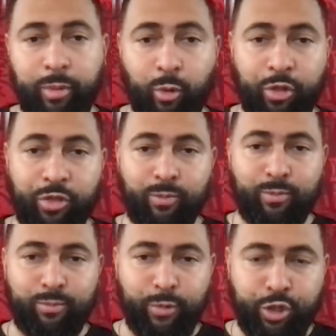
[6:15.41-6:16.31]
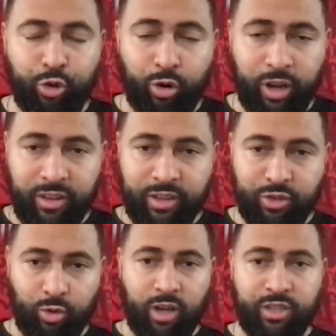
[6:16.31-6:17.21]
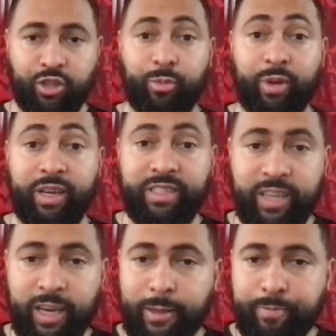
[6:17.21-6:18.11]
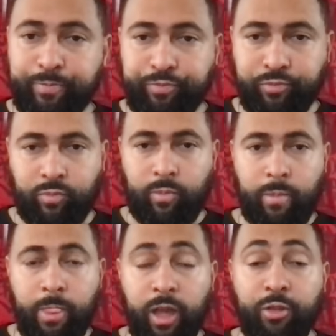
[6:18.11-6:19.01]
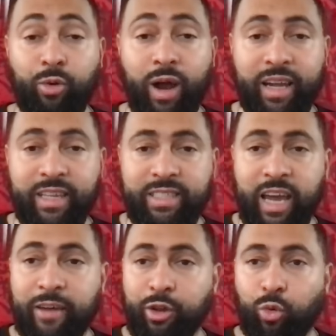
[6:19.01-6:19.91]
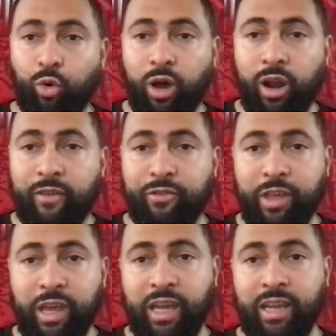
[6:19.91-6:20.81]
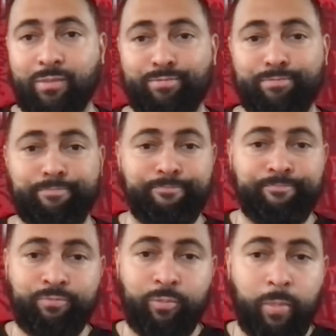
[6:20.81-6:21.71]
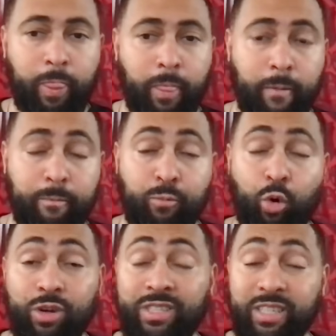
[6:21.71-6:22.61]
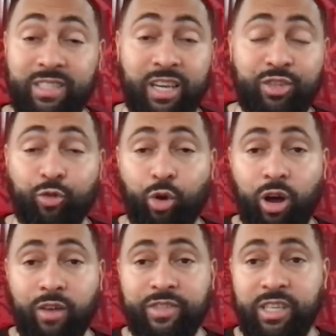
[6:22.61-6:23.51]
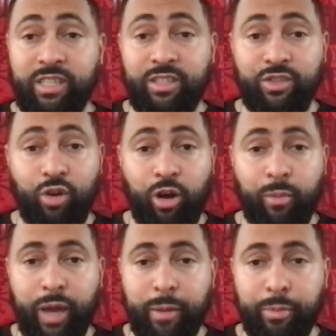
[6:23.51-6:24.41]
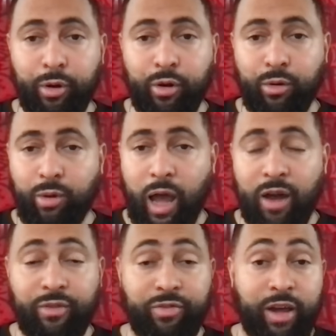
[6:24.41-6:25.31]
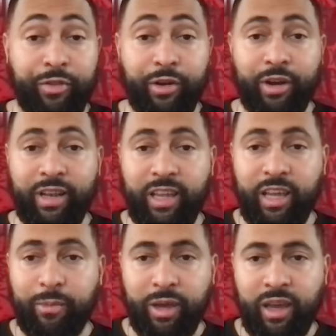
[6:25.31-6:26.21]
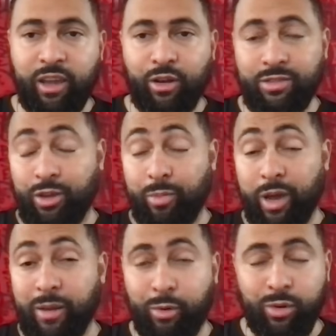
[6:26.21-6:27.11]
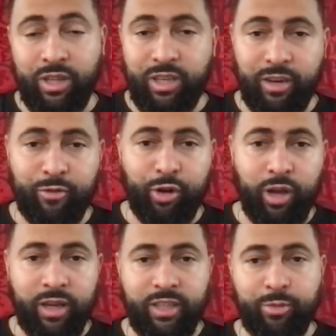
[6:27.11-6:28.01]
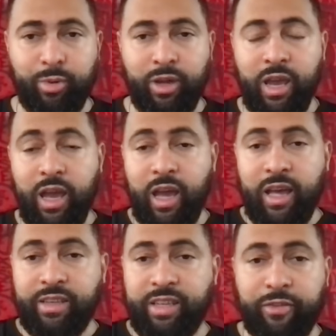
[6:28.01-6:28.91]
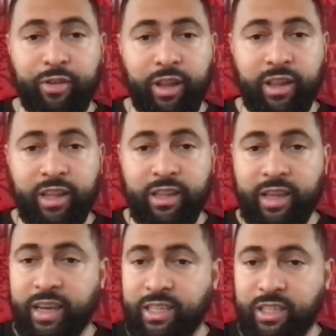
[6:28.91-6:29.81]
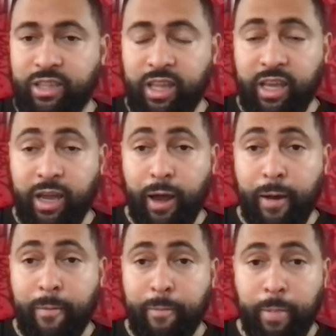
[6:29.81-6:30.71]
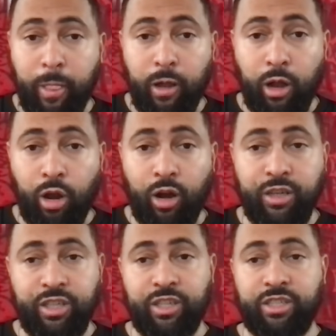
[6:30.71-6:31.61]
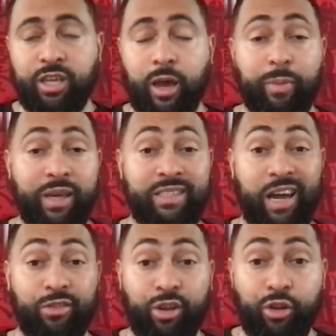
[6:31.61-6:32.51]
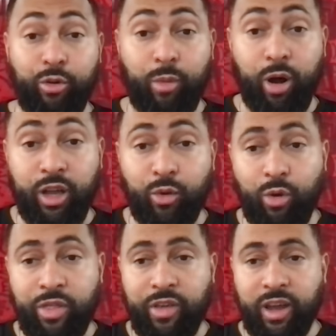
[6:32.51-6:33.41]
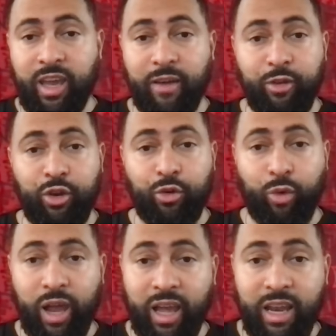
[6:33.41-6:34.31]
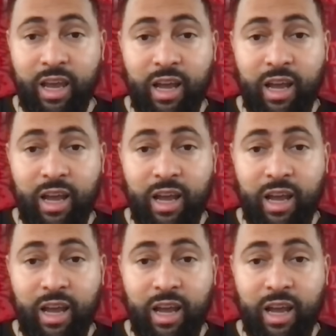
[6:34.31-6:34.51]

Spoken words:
But with the majority of this roster being set, and the Rockets having one of the more successful off seasons on paper out there in the NBA. It's debatable with the Denver Nuggets, but definitely landed the largest piece out there on the market with Kevin Durant.